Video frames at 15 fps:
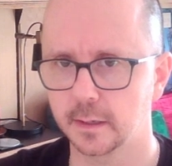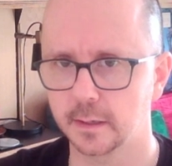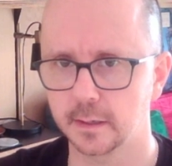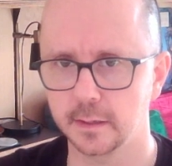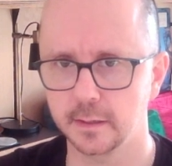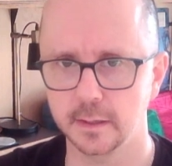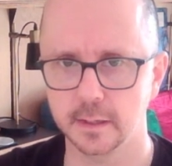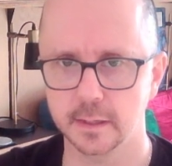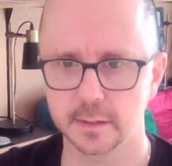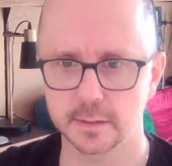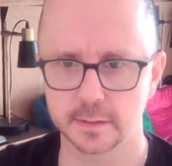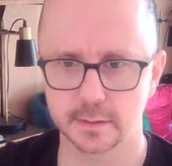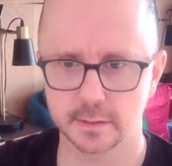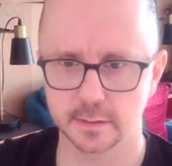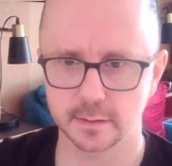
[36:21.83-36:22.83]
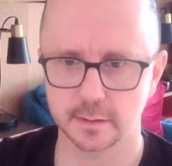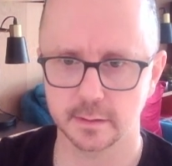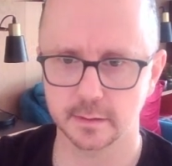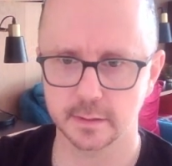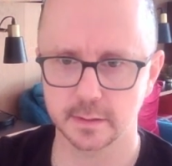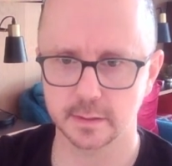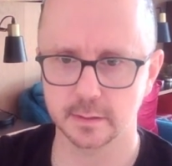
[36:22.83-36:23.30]
Yes, so
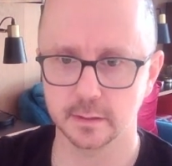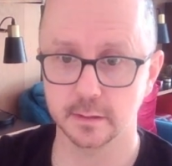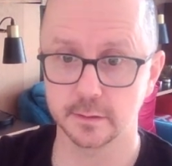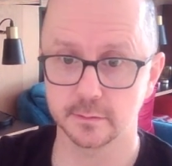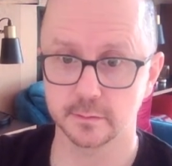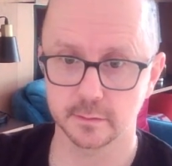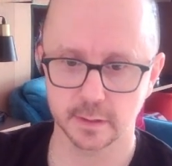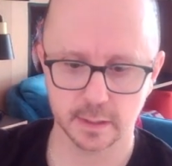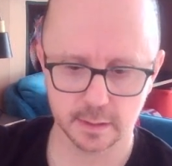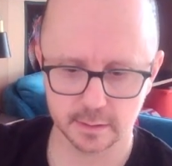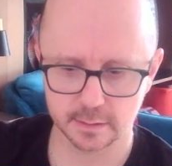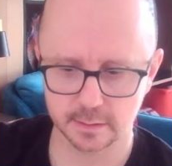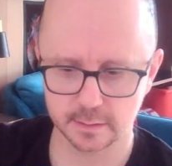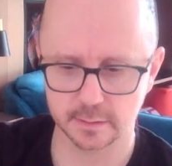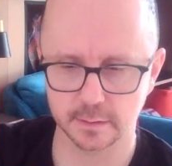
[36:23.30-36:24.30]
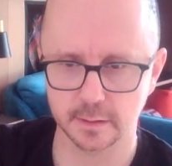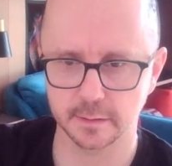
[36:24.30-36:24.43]
this is literal guts.